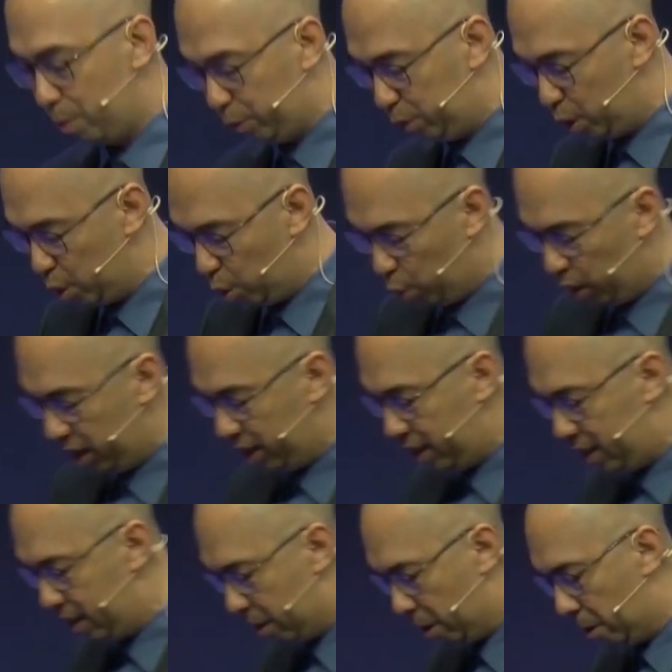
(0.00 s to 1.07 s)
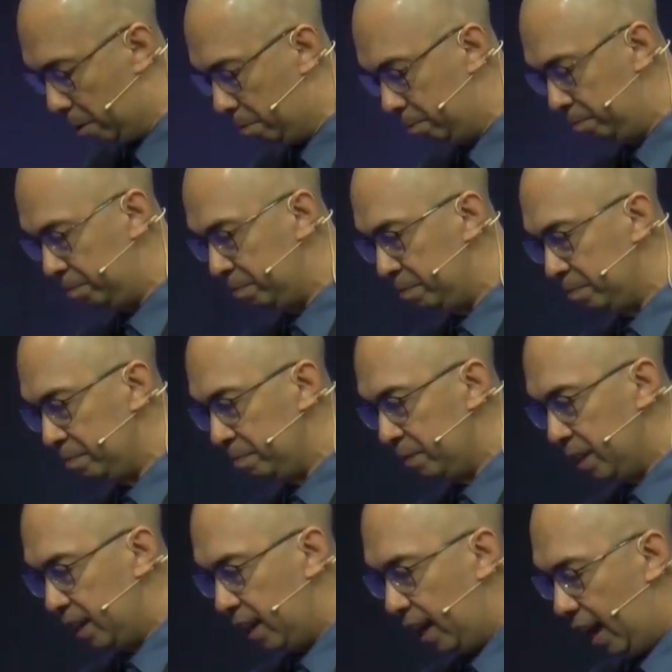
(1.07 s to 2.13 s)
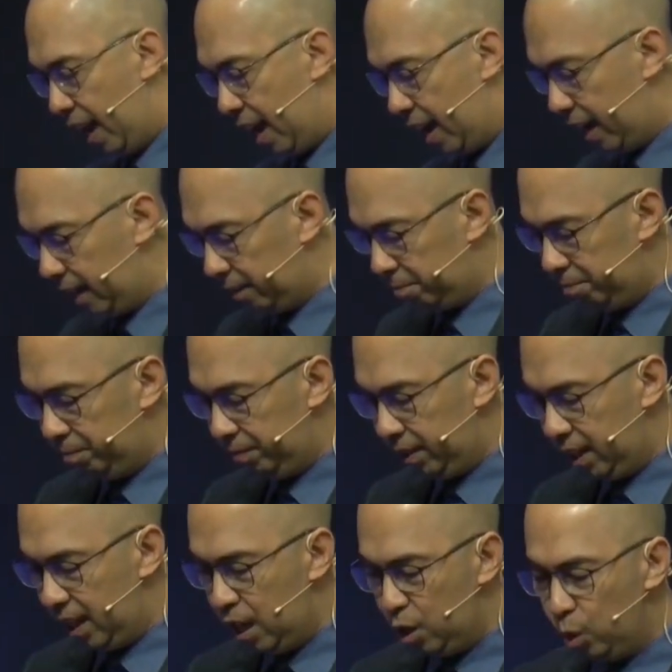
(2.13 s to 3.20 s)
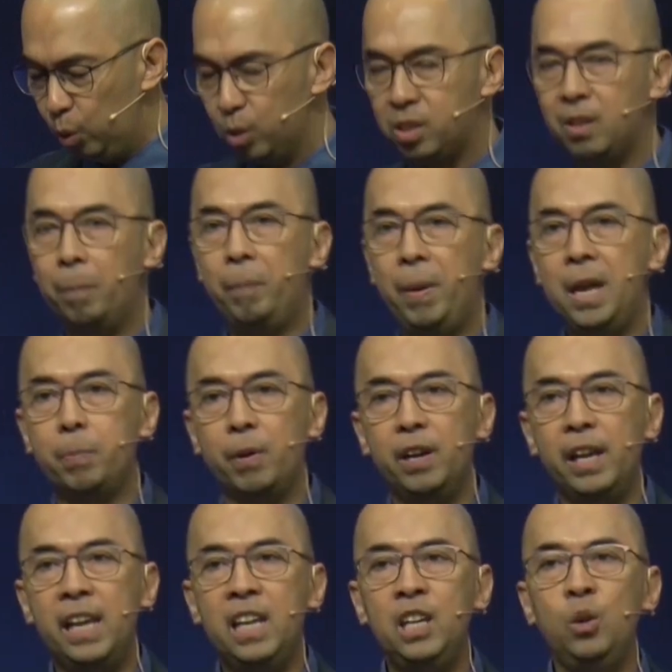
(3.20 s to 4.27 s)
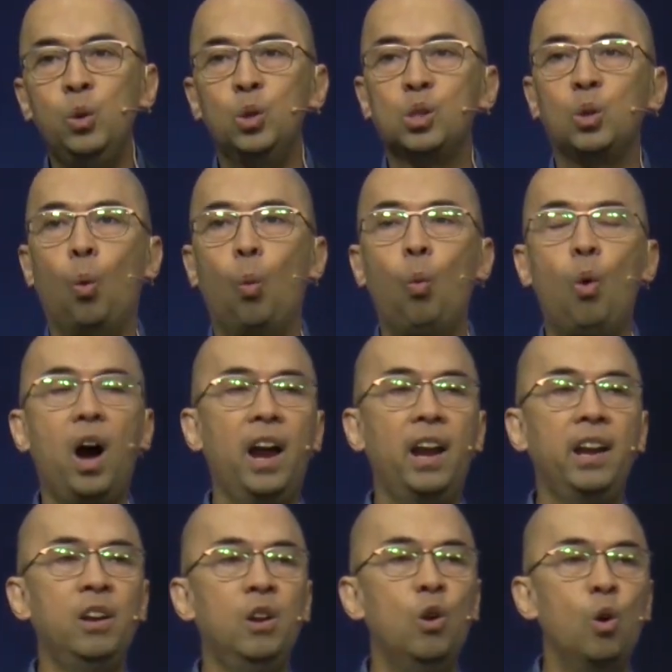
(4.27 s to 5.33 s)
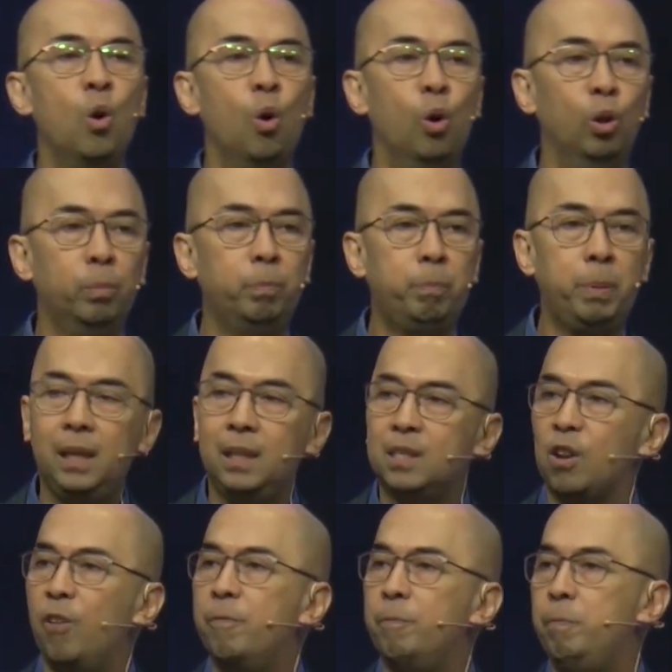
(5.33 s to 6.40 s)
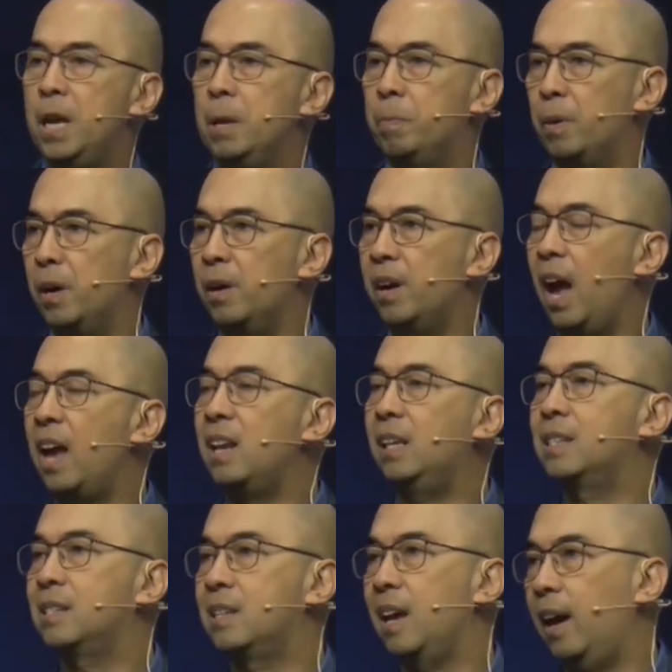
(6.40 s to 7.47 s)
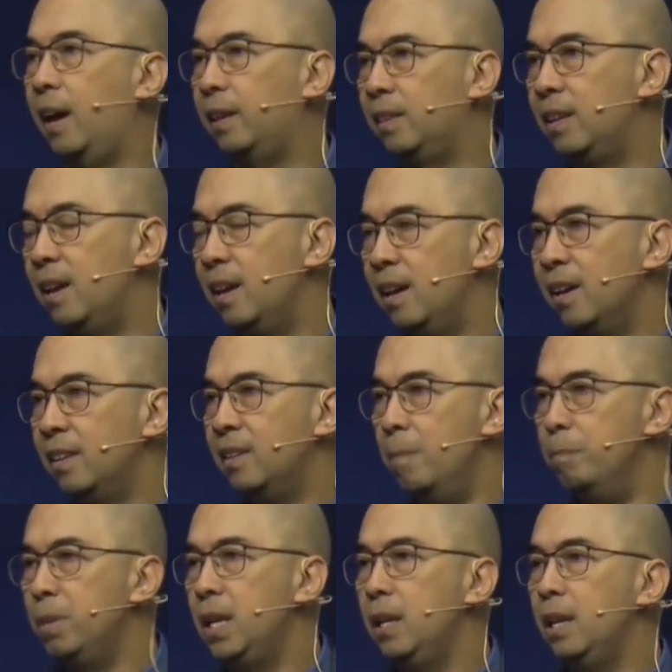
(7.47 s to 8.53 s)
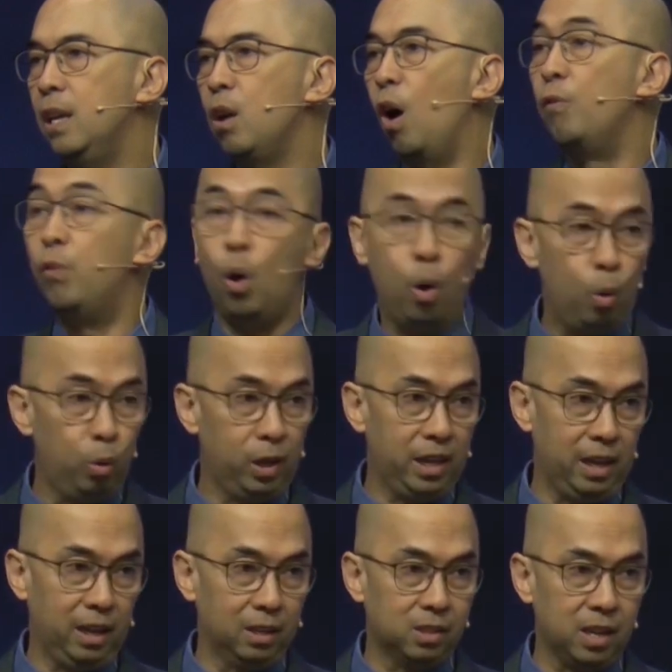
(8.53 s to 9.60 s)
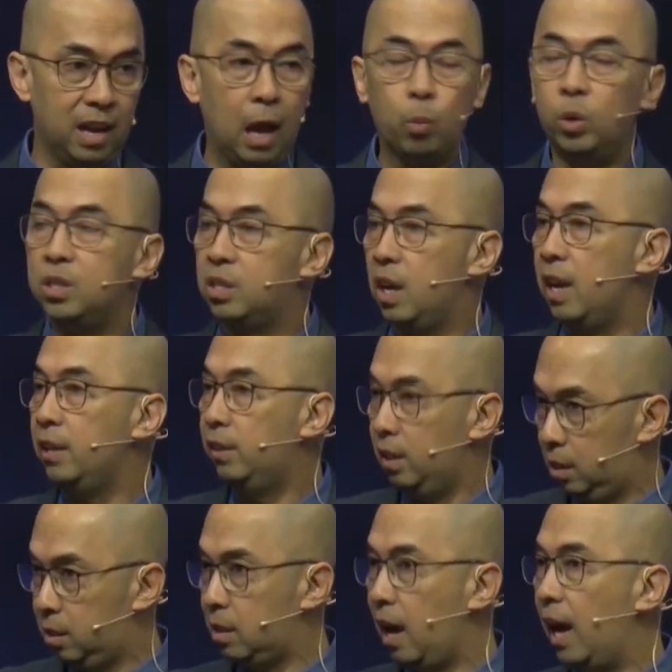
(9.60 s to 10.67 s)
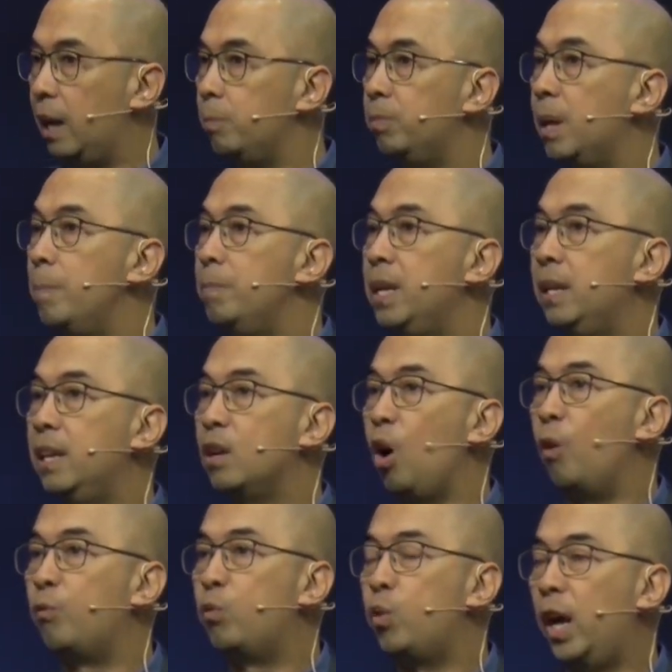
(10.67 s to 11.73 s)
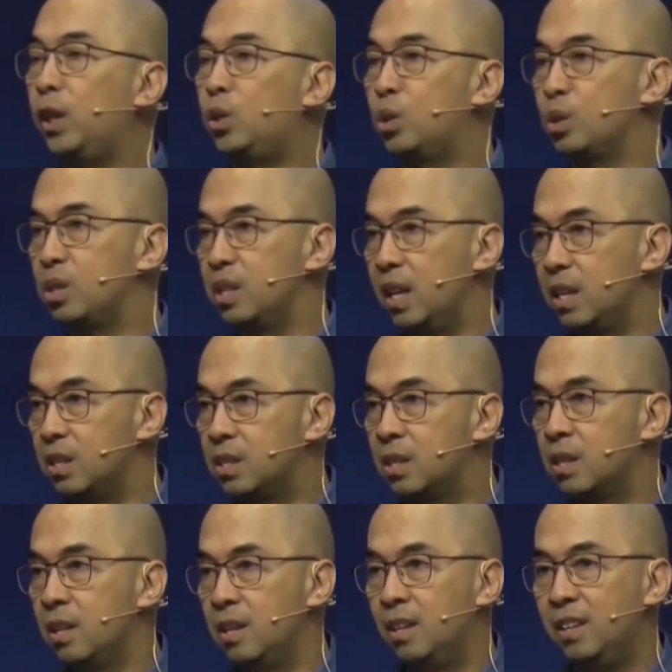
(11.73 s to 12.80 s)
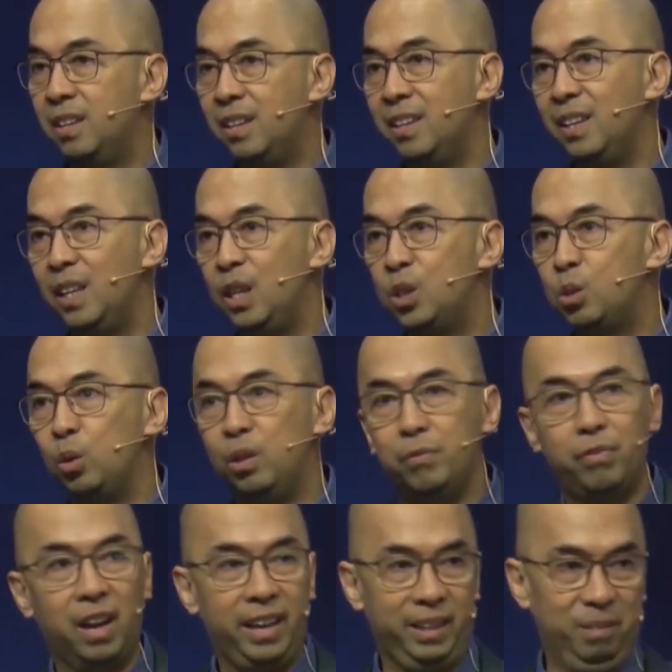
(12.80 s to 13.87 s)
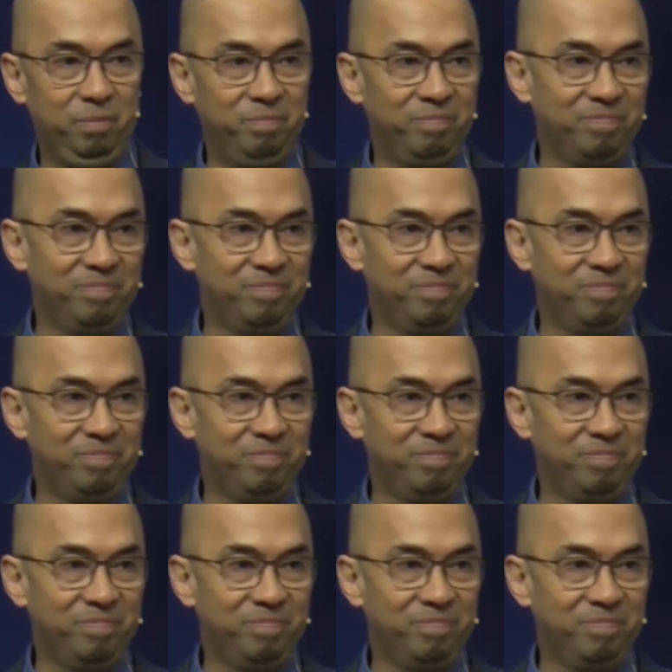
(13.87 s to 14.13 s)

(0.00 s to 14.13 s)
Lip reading: of you who were here. And He used the paper, He used one whole piece of paper, and He said, the meaning of holiness, and I would say this time, the meaning of righteousness is to divide.